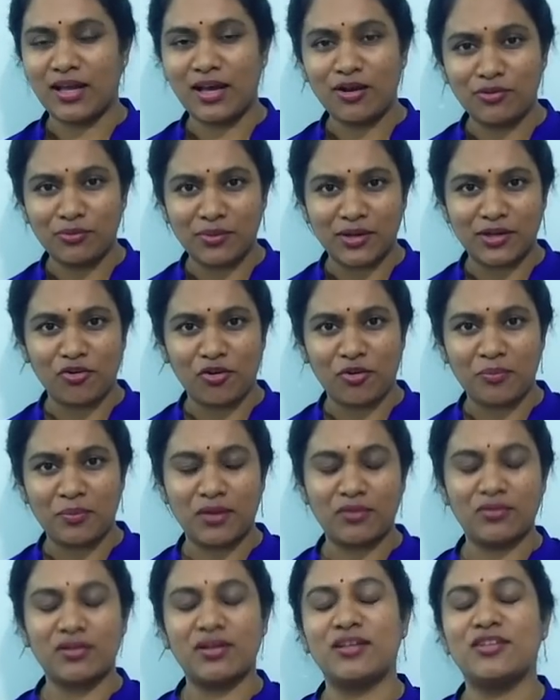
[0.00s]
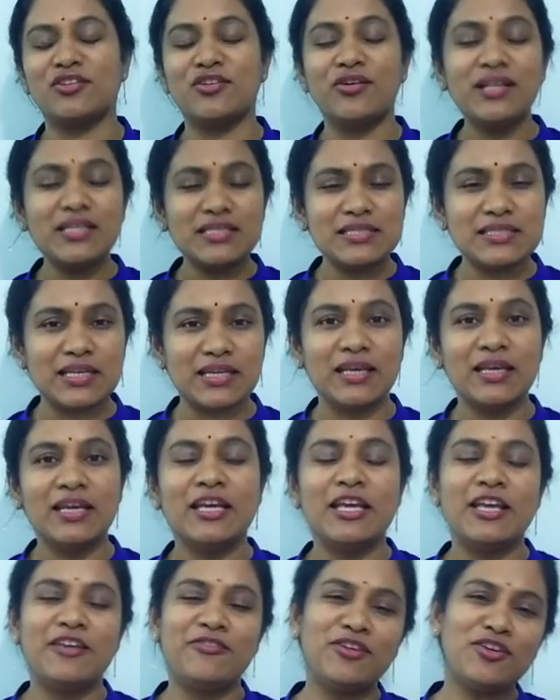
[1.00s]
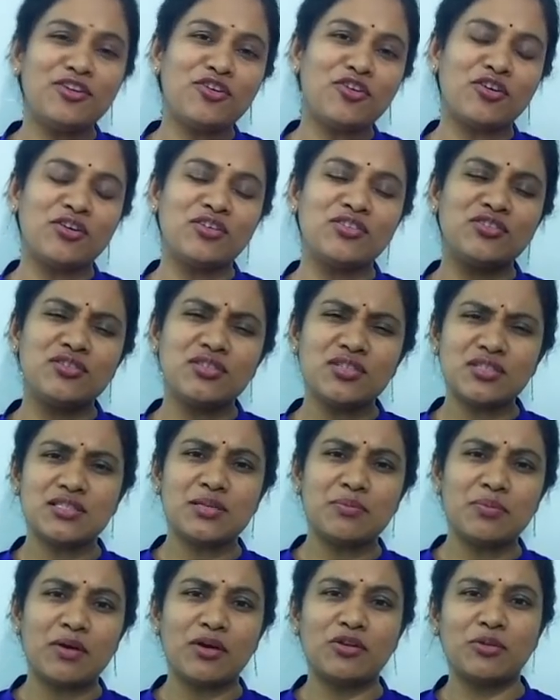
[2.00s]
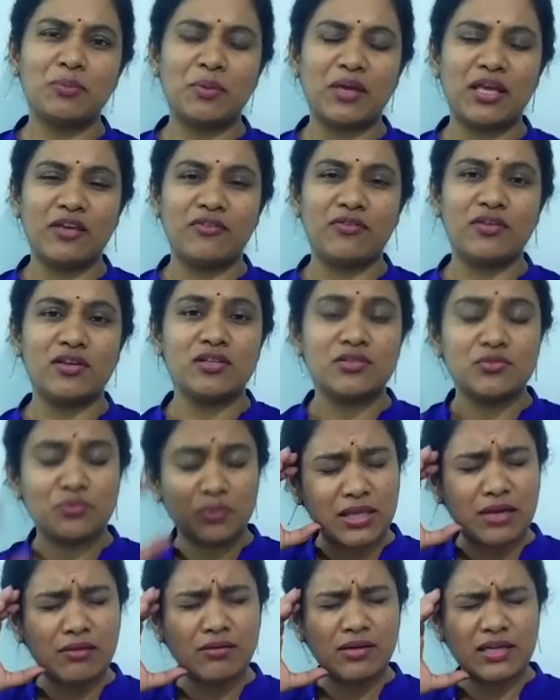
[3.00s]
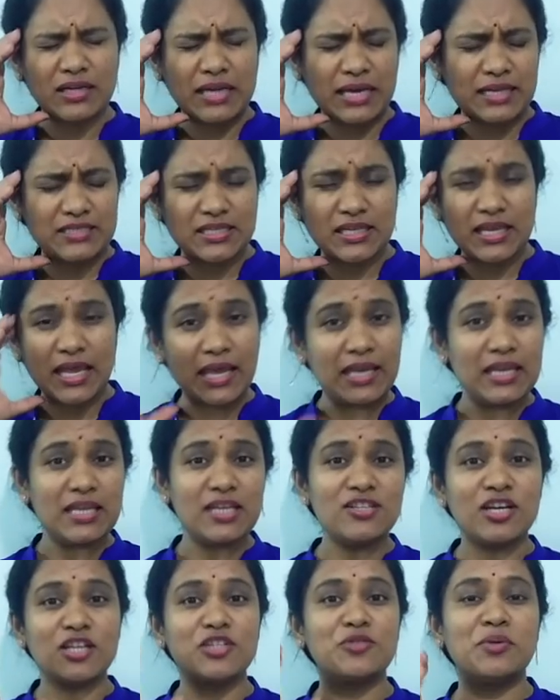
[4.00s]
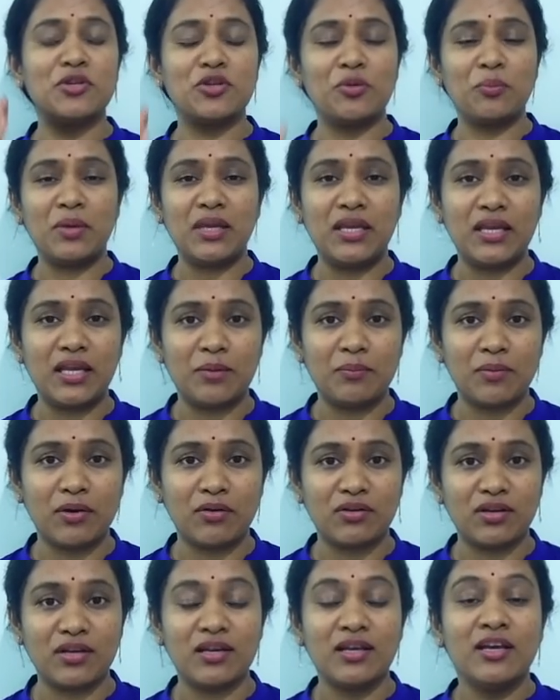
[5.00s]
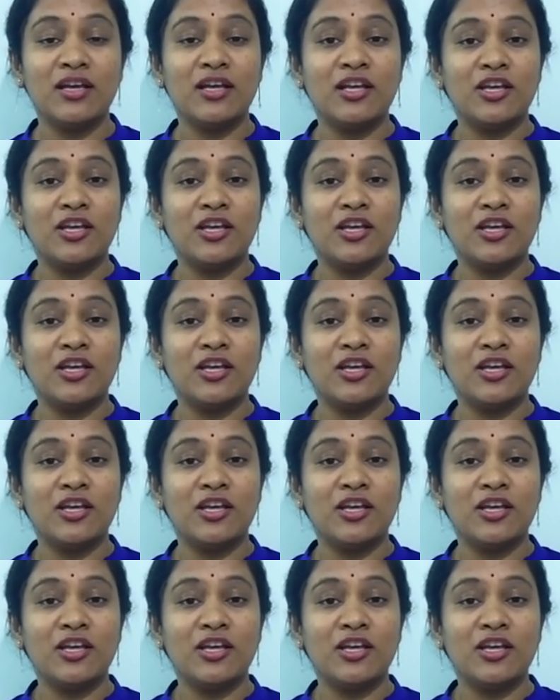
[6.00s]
How do I talk about it? So instead, if you're talking just about the behaviors without attaching any judgment or meaning about it,